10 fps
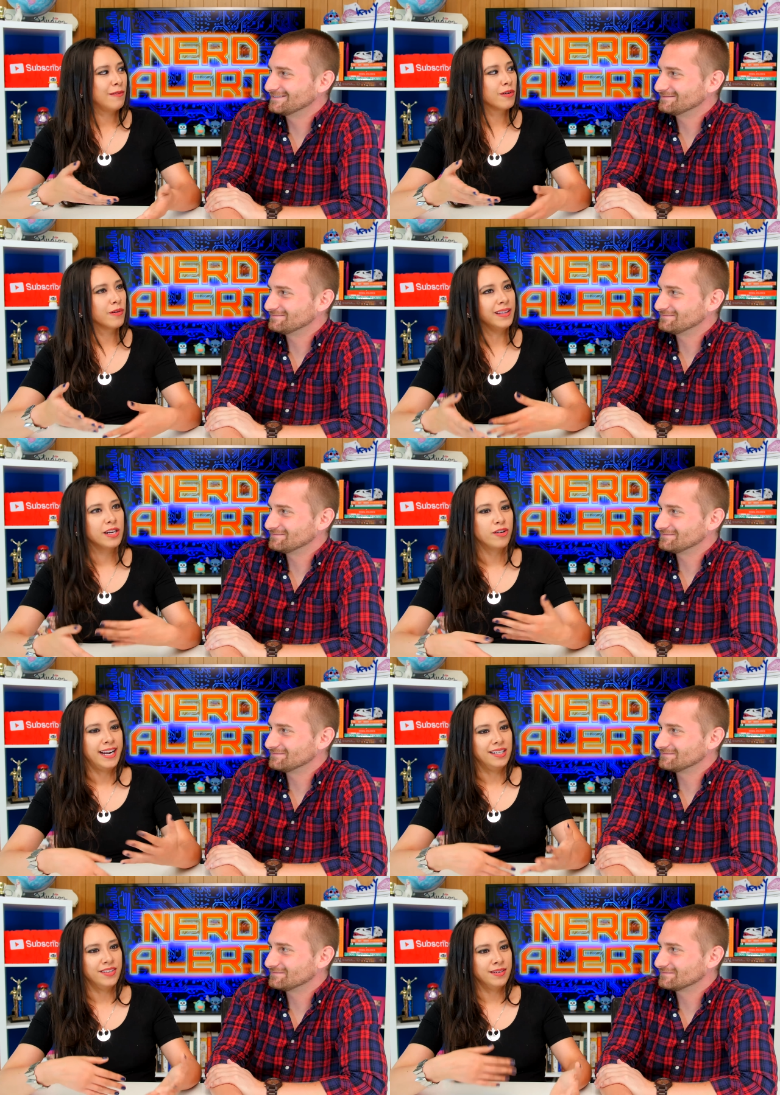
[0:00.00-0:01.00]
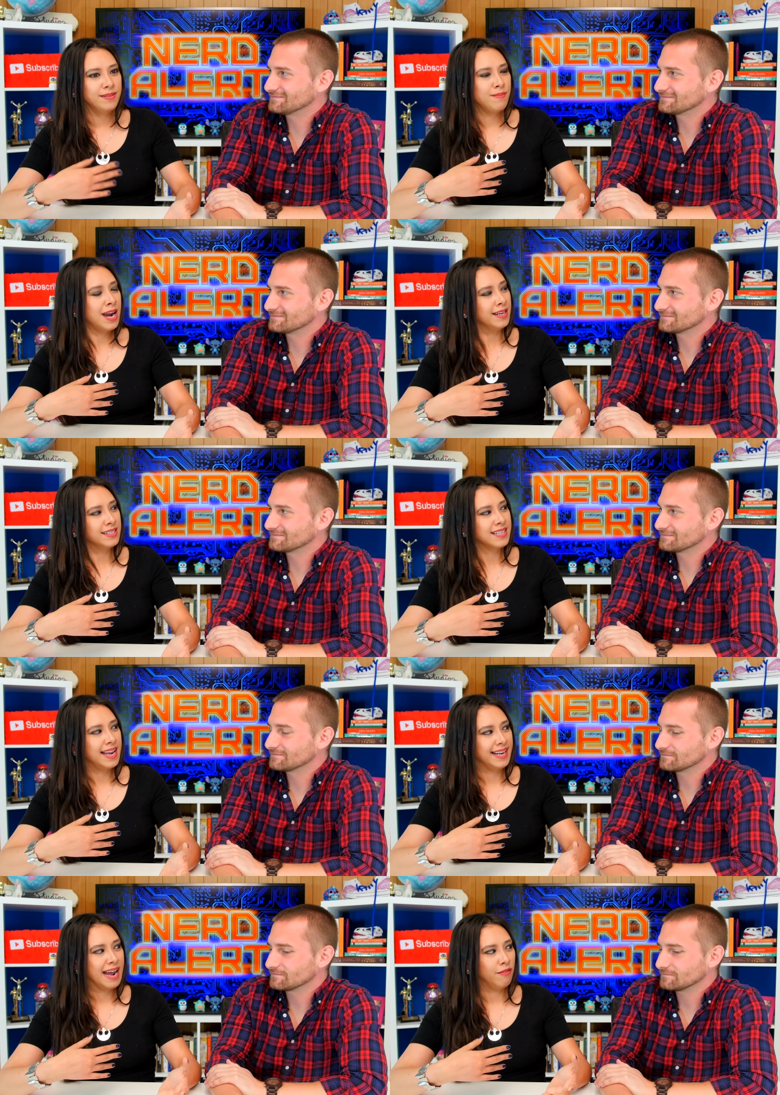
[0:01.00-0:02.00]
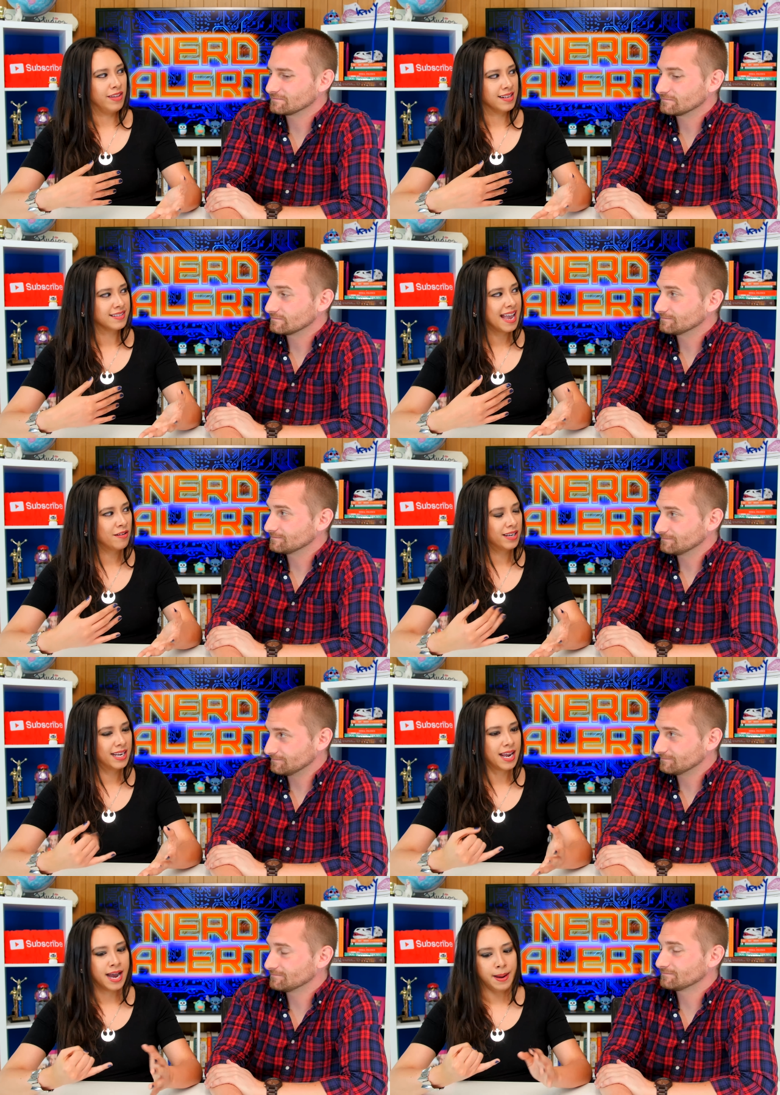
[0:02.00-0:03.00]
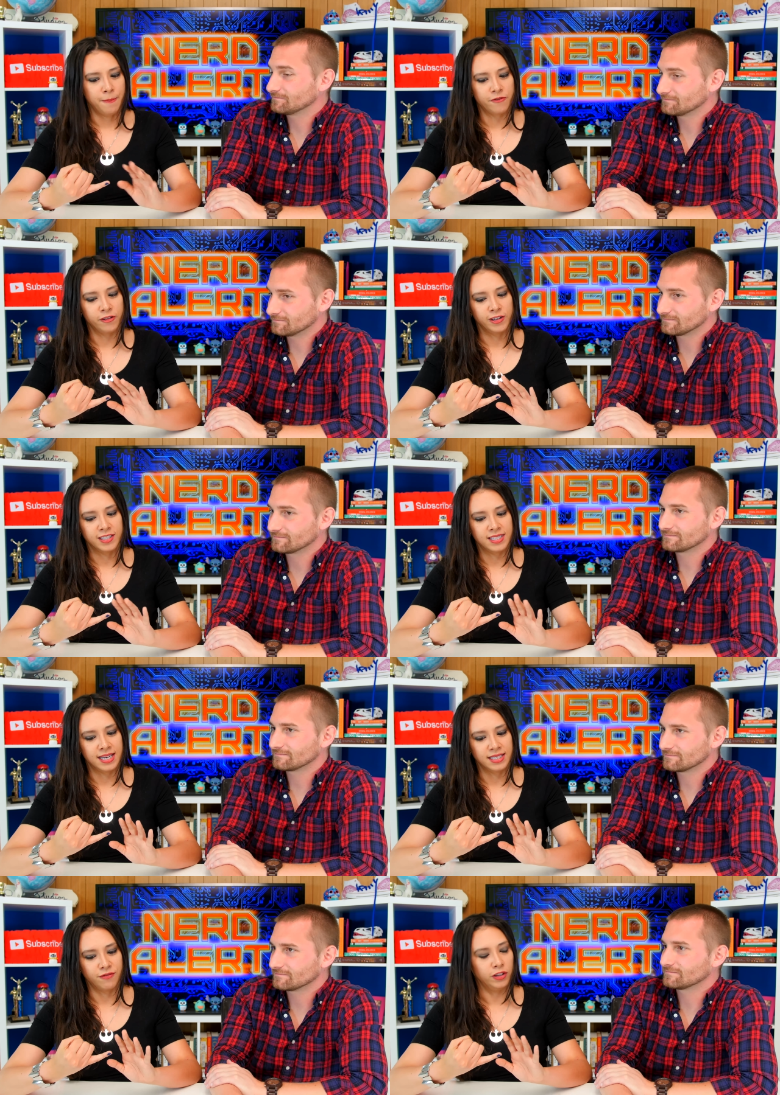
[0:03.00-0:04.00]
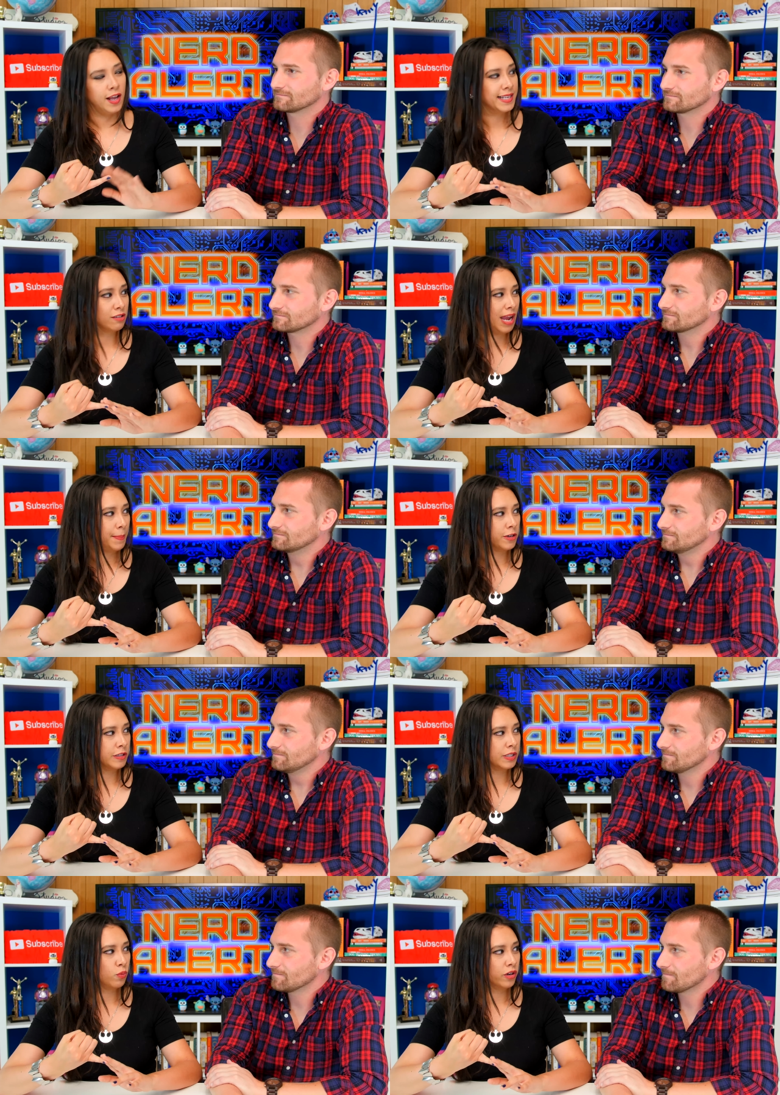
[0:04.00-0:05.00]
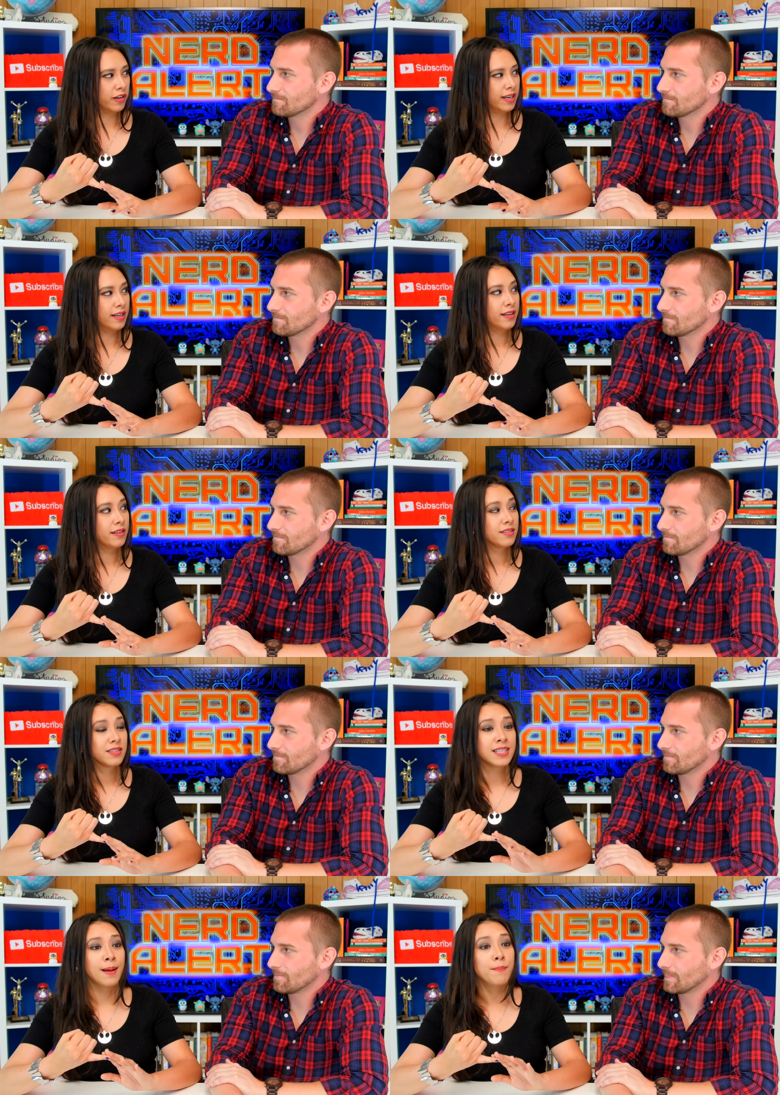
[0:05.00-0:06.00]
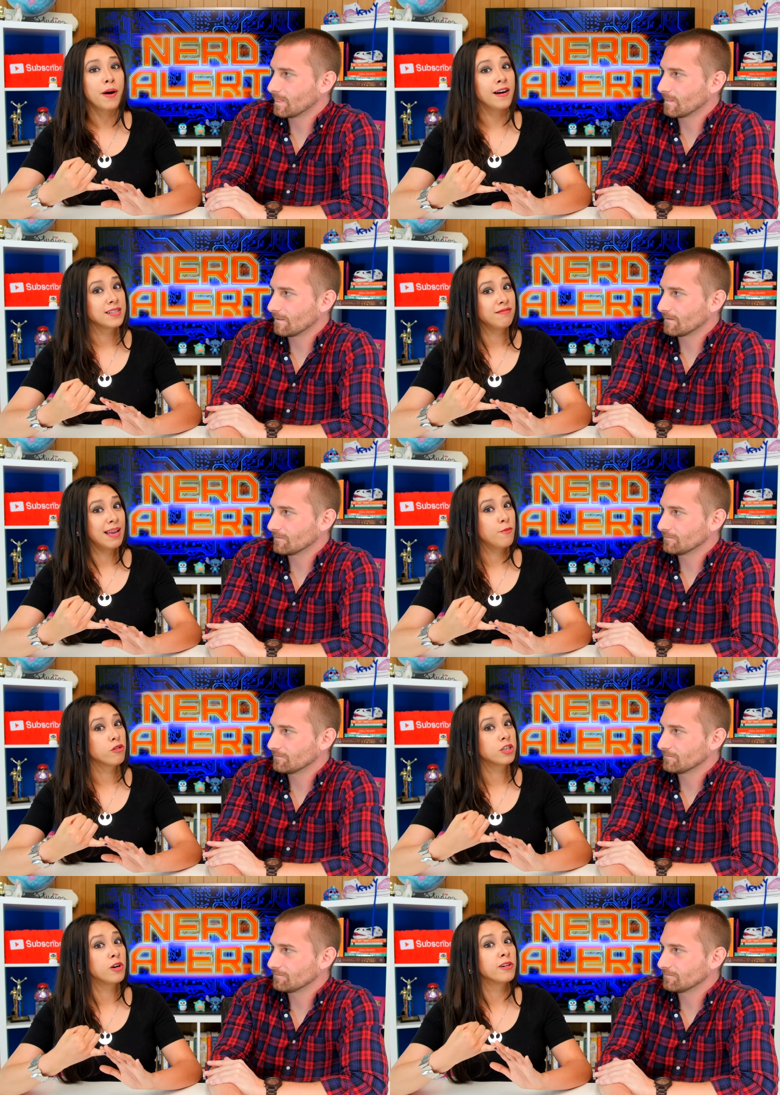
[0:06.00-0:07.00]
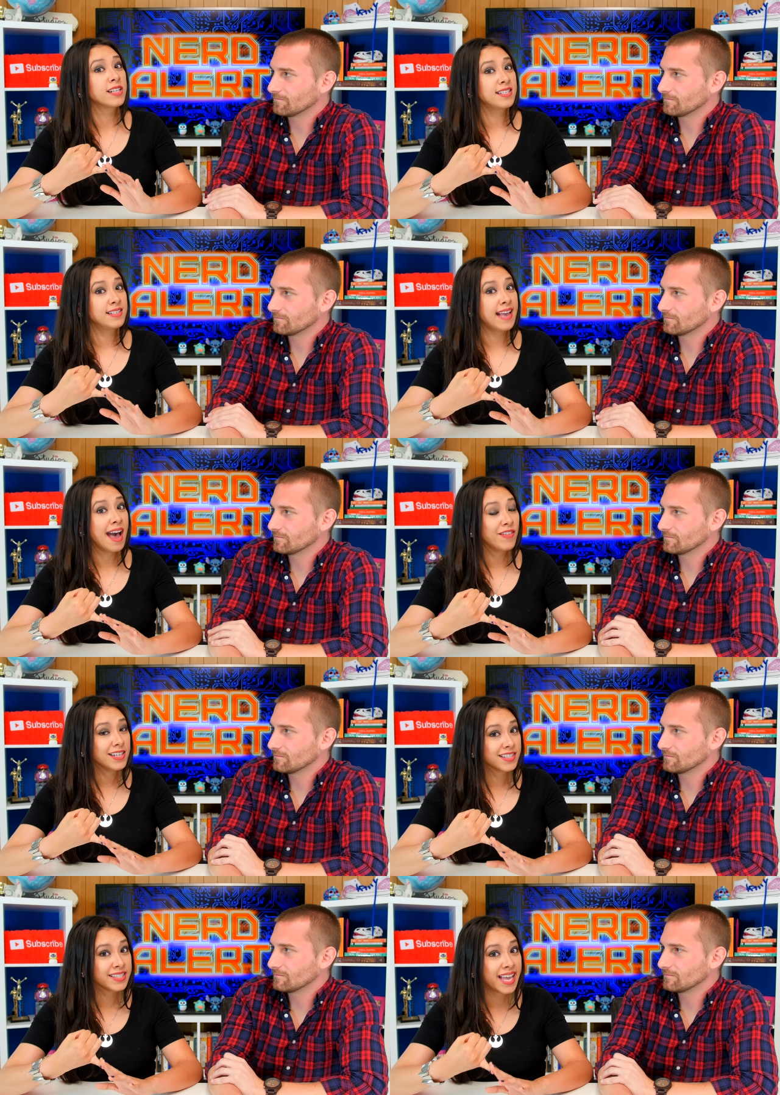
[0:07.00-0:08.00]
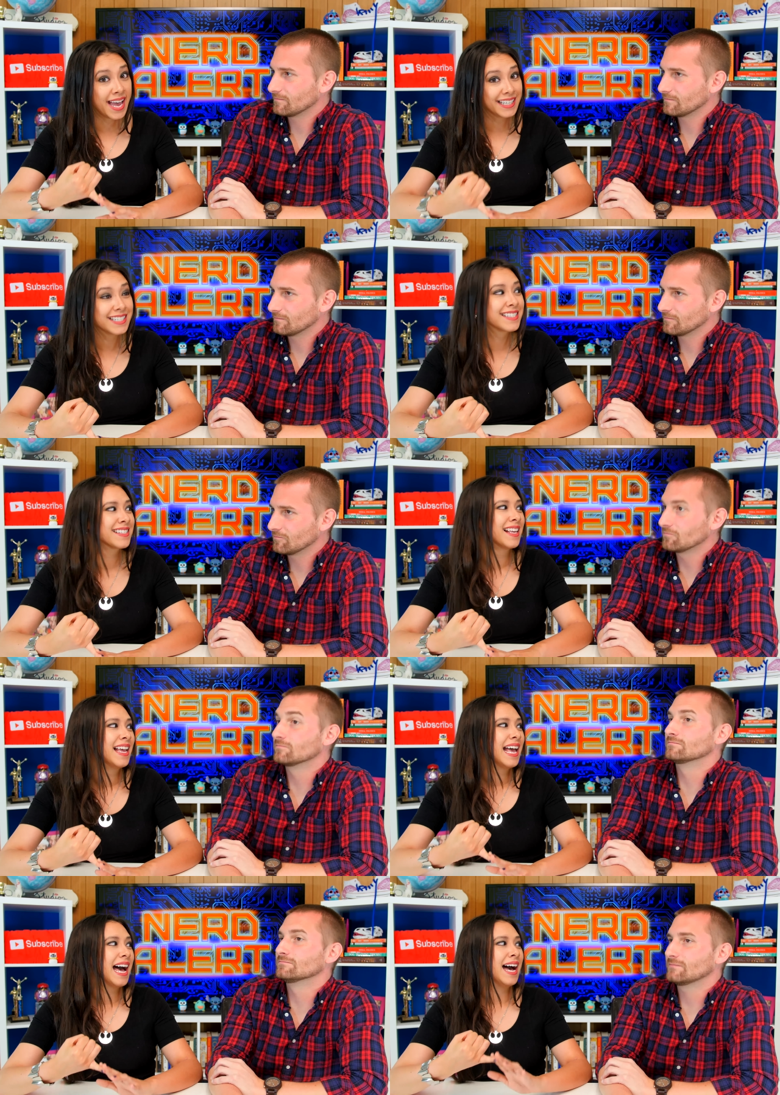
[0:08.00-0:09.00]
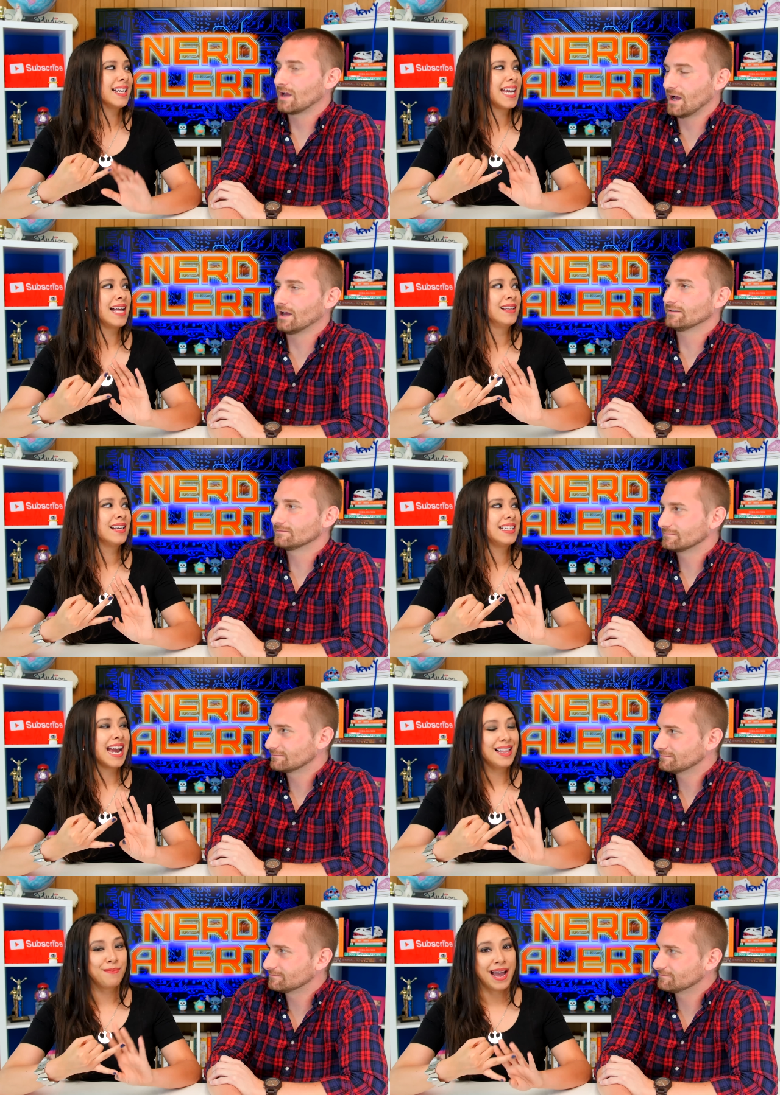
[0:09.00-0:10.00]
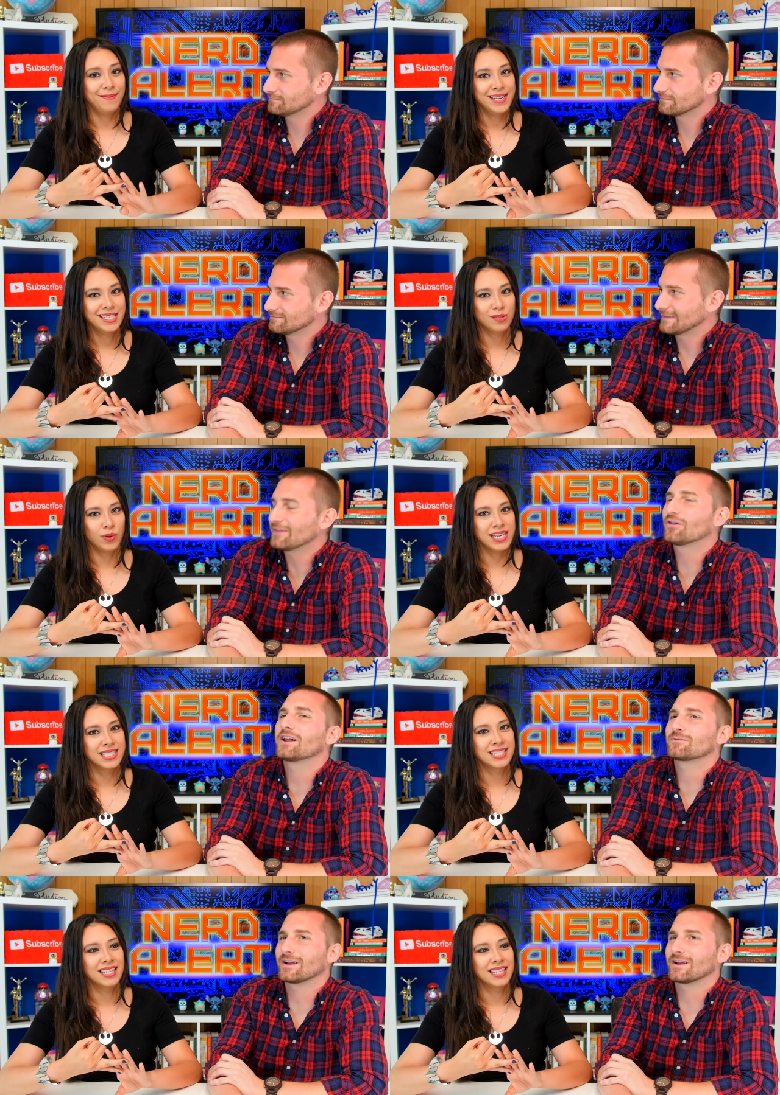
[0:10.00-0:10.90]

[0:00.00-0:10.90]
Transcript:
Speaker 1: they were really creative in uh, deciding how things sounded. Um, for instance, velociraptors were, uh, some parts of them were tortoises having sex. Mm-hmm. Uh, Gallimimus was I thought I